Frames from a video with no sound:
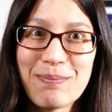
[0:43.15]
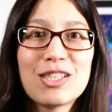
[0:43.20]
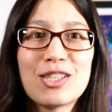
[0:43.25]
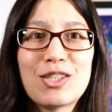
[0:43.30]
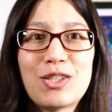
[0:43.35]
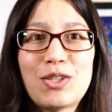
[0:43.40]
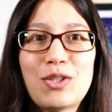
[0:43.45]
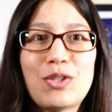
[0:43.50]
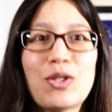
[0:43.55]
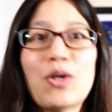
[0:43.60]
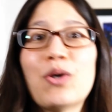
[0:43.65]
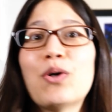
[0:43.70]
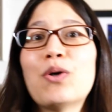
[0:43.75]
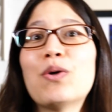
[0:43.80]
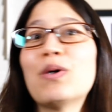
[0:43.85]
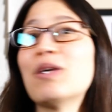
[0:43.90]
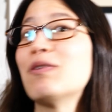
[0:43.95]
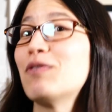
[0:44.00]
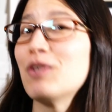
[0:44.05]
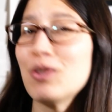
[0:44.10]
So
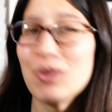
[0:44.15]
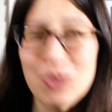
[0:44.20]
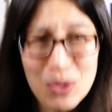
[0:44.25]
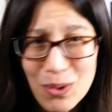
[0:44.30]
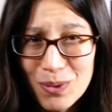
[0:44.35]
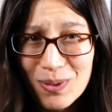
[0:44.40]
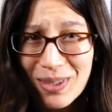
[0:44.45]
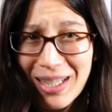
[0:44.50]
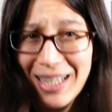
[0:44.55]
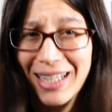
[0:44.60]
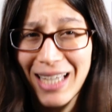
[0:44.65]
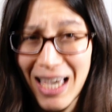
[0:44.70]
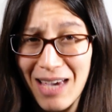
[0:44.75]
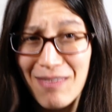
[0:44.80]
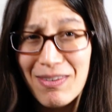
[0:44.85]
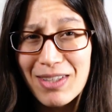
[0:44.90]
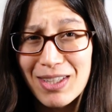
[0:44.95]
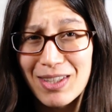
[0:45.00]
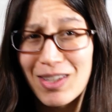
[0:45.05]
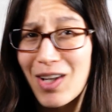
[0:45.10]
if you don't like
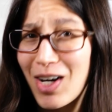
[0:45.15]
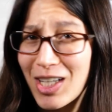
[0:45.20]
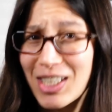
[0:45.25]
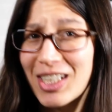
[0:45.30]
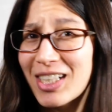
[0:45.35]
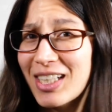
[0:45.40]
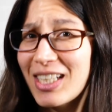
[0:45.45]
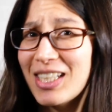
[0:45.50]
heavy logic